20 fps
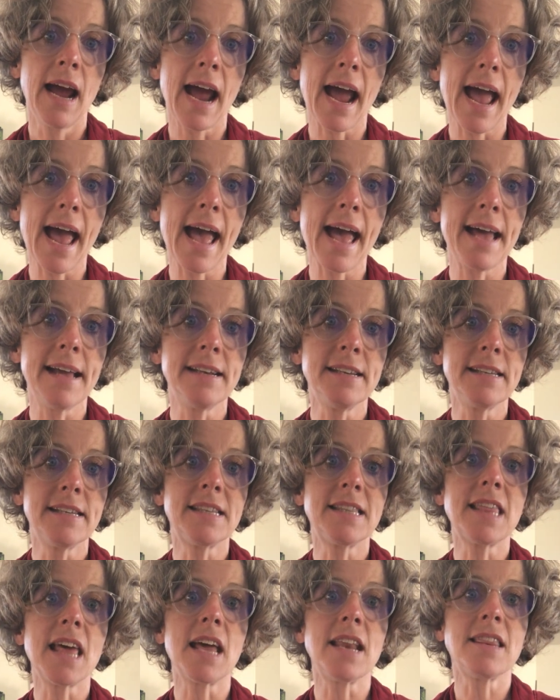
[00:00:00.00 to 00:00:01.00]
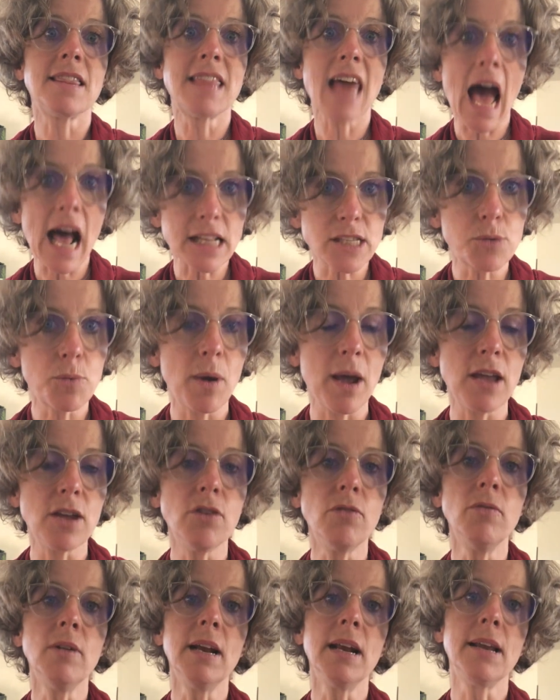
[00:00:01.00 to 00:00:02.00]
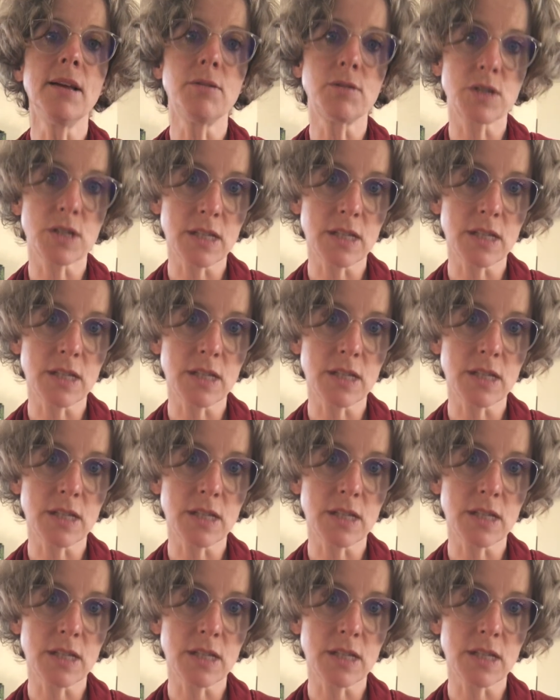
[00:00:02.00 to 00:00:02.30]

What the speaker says: and that's where you really